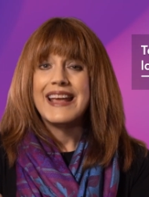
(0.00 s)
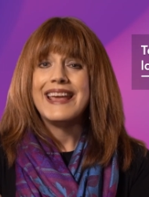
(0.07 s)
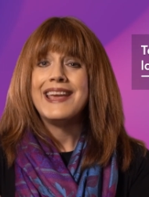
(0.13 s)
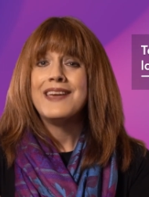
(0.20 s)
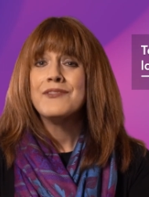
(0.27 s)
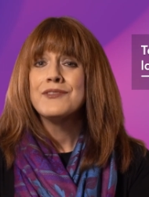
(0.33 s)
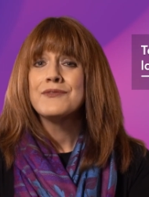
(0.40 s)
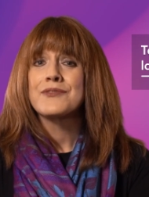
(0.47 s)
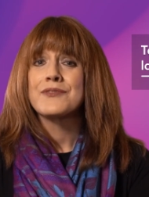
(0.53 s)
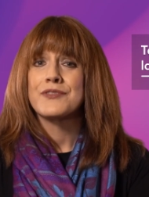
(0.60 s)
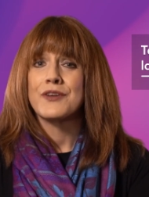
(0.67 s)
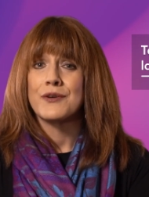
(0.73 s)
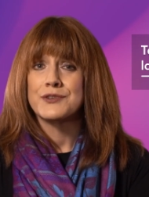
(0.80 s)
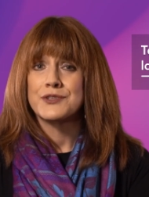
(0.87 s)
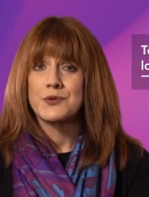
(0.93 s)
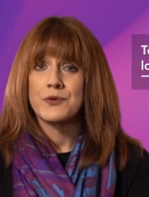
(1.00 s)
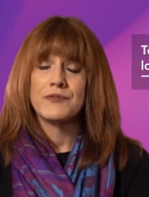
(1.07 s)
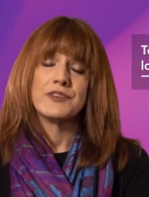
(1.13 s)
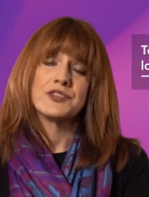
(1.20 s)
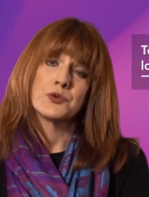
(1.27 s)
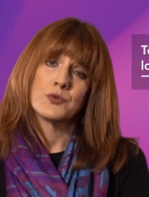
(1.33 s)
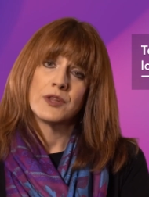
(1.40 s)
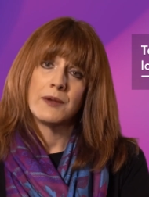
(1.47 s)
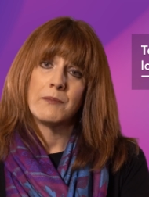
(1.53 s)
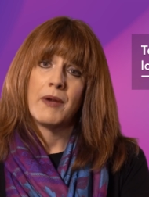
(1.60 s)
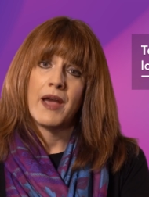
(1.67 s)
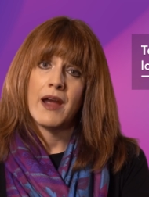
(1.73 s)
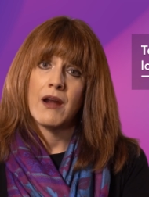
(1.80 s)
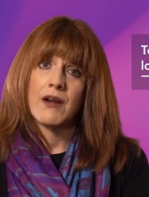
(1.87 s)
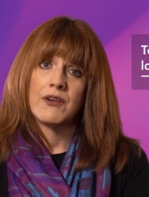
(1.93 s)
even for those who are visually
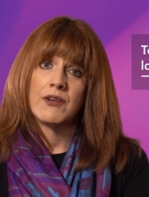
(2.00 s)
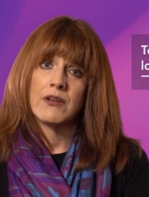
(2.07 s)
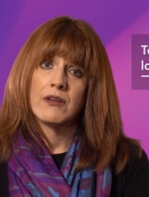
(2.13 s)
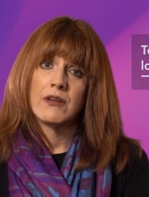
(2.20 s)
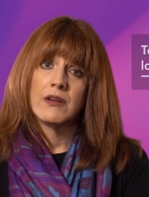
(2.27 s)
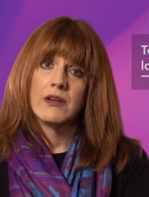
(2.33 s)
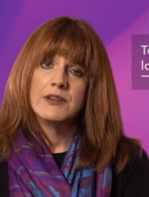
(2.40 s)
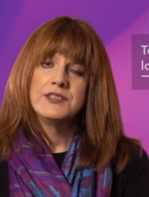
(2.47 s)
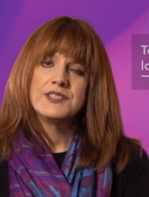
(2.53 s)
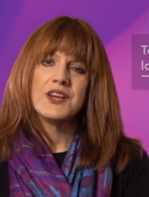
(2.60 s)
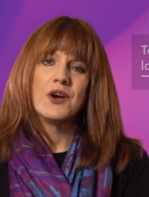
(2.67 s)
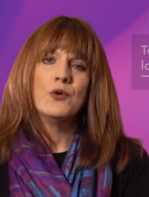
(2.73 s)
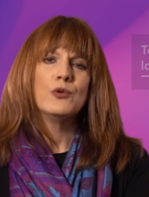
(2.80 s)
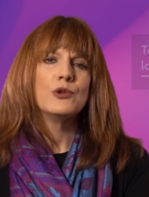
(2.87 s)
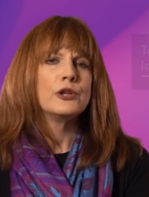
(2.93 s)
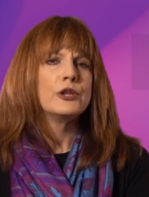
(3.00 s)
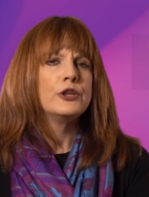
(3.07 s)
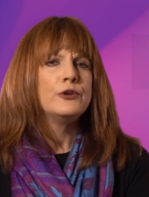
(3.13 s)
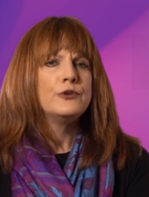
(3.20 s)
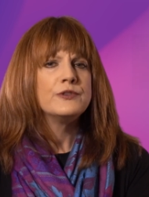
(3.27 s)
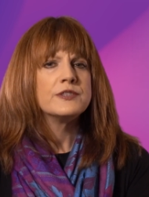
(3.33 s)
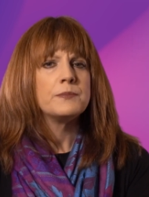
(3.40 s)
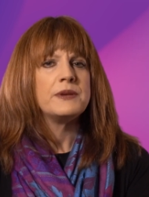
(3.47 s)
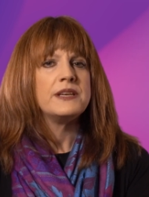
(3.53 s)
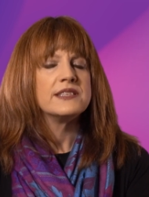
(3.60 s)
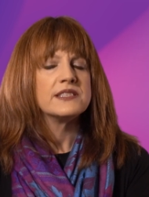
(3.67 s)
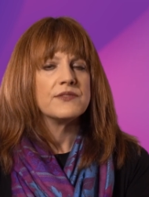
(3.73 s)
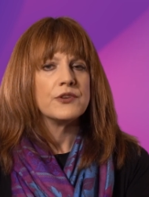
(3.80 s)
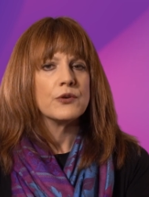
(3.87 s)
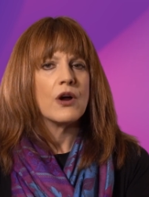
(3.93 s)
impaired. Don't lose a
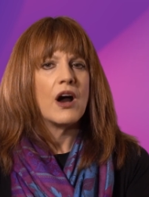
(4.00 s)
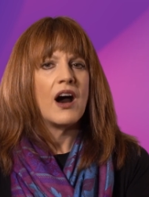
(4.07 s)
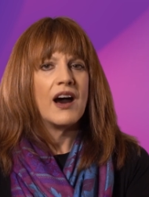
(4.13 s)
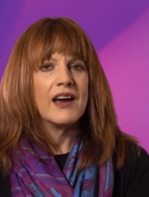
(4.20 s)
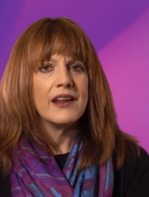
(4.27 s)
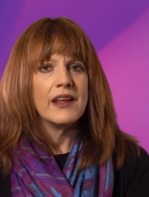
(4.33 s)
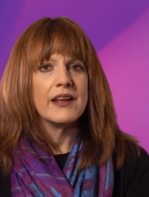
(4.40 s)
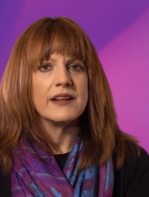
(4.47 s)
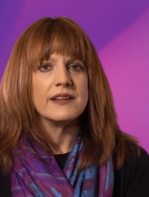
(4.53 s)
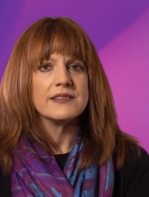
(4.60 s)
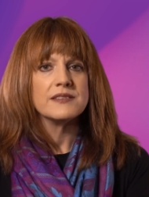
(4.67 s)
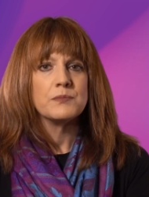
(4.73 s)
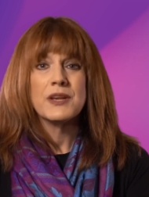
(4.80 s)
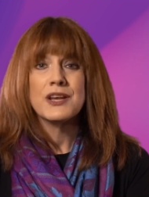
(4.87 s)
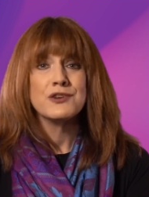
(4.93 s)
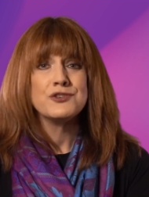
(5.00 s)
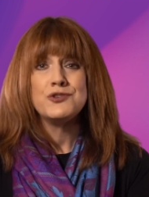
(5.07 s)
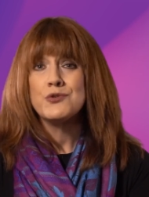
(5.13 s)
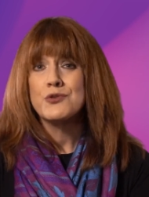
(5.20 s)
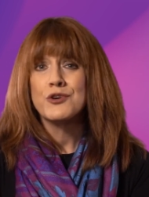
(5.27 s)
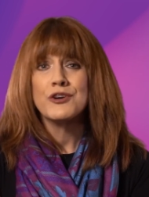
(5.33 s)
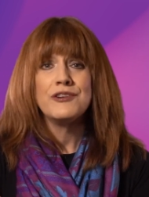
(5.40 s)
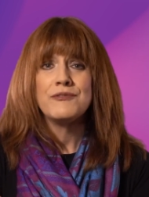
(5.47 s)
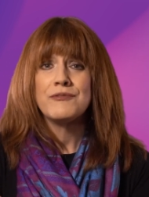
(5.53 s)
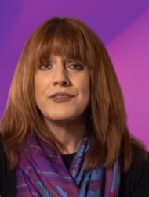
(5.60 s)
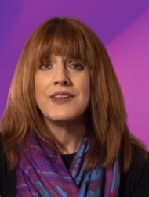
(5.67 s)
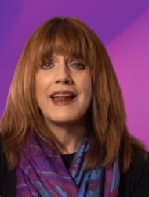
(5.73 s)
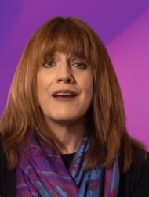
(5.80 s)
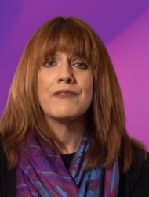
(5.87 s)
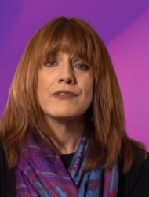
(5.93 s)
piece of your audience because you couldn't
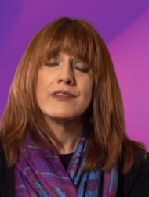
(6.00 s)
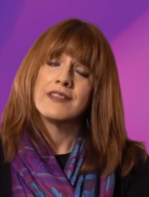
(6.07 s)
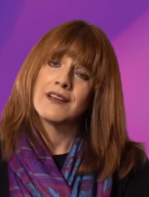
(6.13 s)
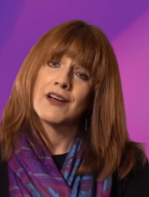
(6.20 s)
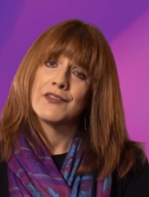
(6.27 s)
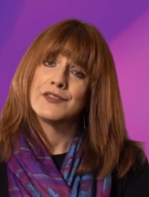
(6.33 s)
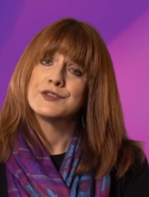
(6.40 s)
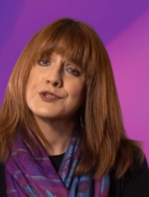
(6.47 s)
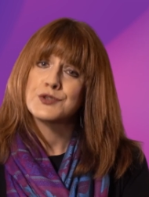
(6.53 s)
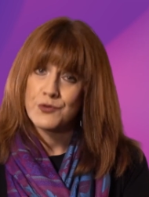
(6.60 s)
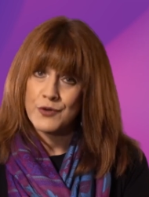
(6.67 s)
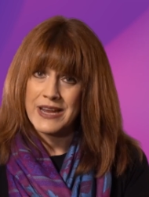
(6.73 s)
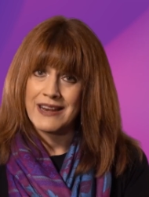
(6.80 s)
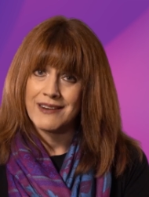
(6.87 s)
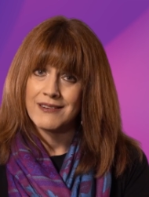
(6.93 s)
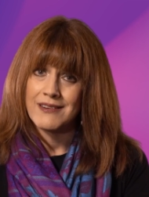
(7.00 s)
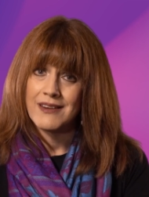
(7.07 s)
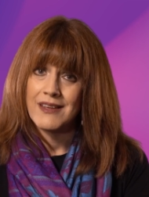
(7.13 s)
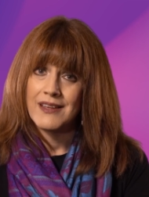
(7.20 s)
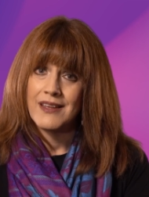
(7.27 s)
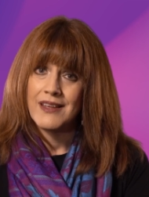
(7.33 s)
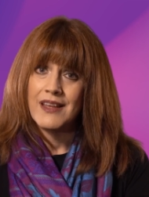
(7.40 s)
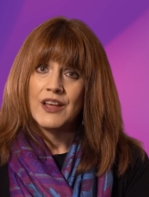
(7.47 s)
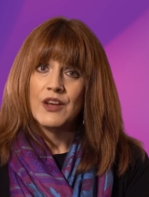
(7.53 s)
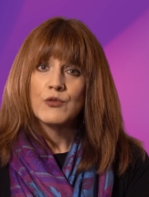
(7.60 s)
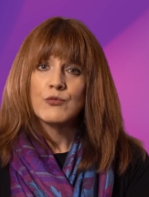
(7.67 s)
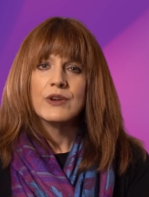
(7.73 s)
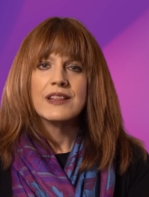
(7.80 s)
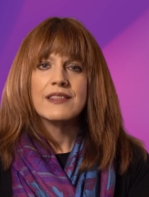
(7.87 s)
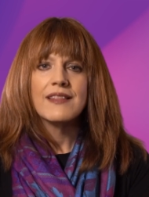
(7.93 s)
fit everything on the screen.
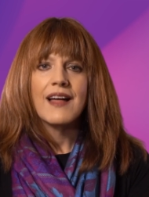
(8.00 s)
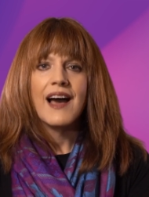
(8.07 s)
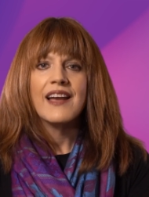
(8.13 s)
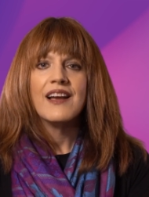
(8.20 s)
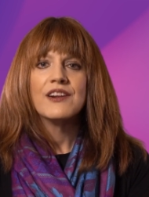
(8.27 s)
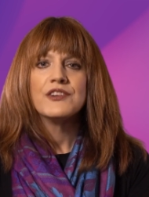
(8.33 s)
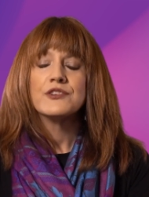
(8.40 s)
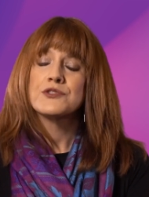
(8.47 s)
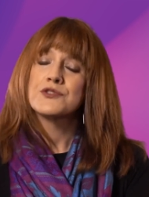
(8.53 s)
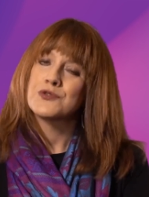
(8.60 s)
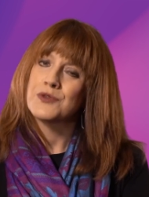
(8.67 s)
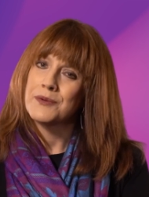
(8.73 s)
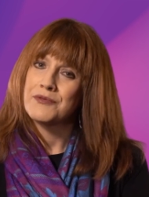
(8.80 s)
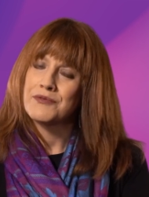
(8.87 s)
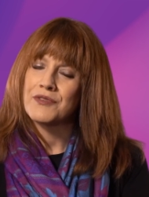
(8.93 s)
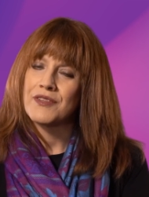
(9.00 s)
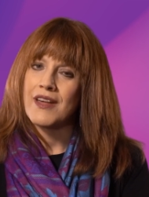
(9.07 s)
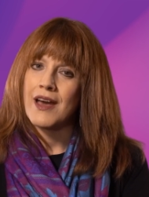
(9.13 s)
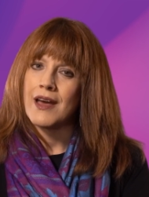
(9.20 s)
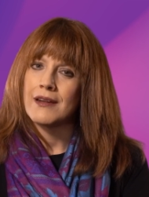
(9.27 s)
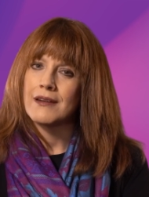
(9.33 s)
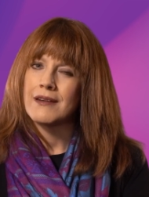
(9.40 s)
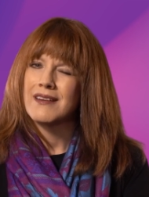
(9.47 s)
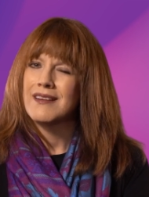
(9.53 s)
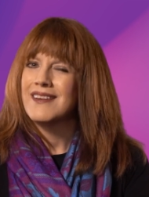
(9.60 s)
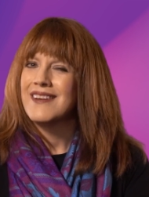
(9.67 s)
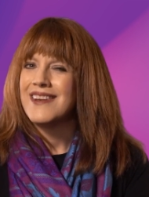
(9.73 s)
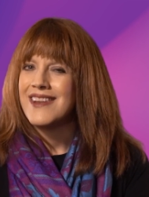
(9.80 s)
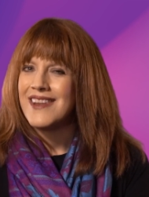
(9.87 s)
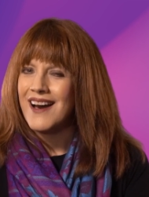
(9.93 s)
Rely on your script for that,
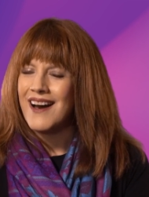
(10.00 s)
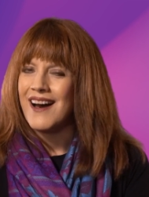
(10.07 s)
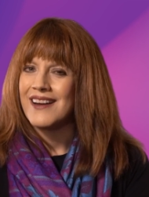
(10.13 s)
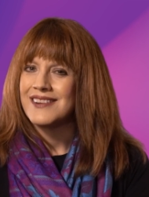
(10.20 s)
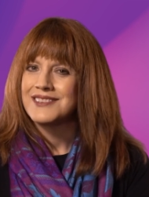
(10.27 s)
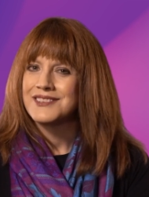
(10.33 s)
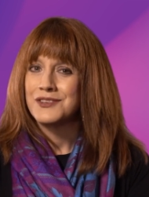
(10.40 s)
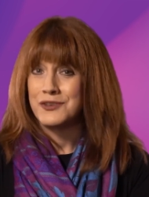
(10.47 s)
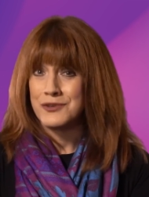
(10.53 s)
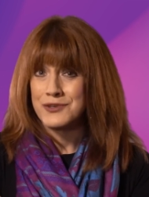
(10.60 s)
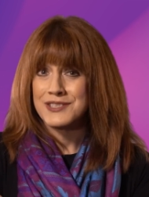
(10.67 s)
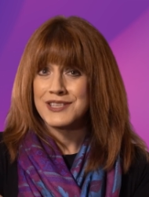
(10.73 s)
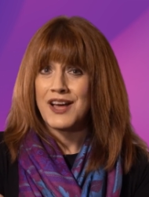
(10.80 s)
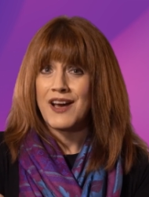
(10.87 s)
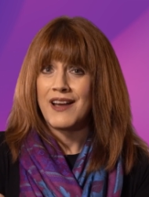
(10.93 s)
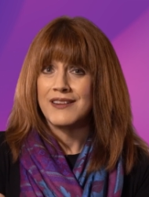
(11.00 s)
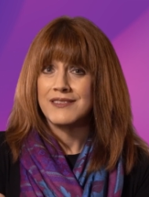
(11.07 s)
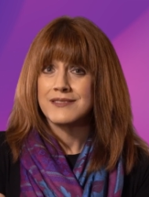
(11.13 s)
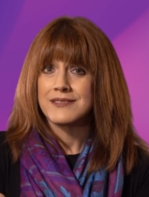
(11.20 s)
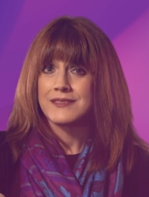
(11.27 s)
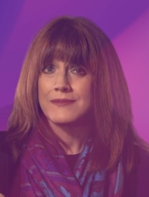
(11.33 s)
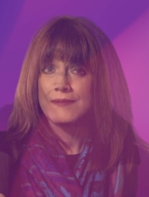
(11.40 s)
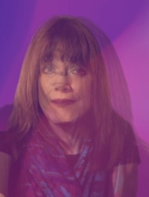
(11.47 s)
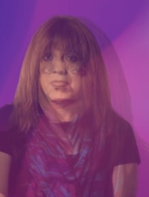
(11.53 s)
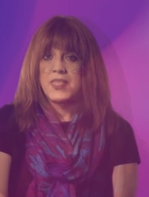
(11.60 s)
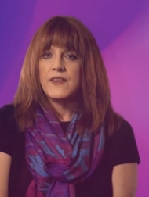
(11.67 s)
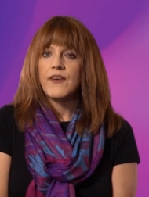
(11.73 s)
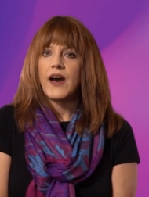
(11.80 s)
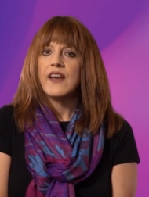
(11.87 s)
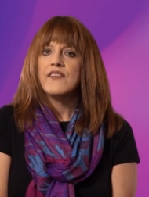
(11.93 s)
not your slides.
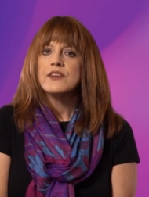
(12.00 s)
If I've